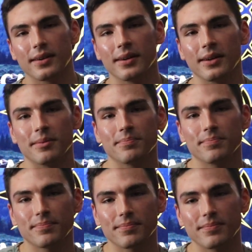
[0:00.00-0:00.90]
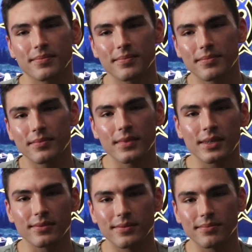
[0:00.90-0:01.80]

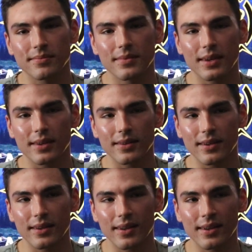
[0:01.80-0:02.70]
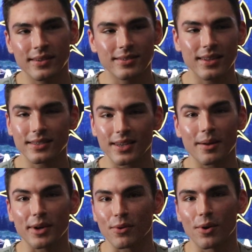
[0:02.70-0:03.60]
And as that
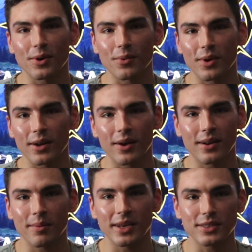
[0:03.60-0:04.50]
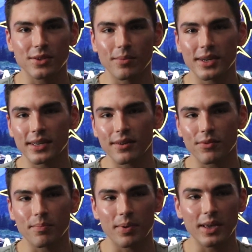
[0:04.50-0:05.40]
time at Kroger went on, I met so many
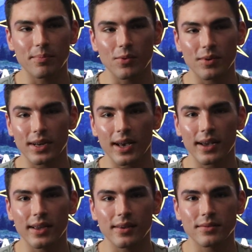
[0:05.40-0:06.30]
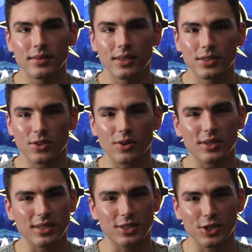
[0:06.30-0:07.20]
different people, and I
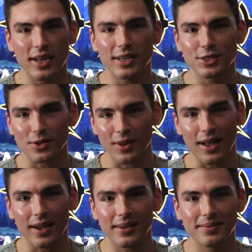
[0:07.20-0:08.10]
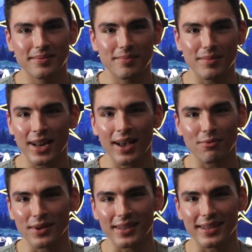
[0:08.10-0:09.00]
started to change a lot.
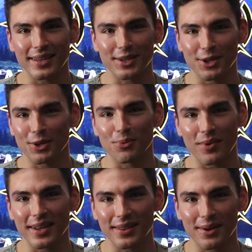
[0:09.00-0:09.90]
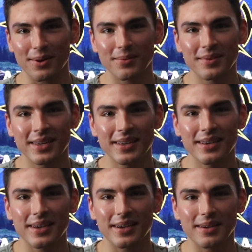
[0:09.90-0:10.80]
Not really in a good way, though.
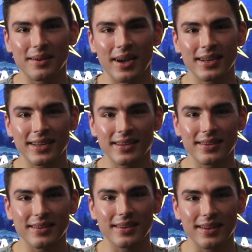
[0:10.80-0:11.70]
I didn't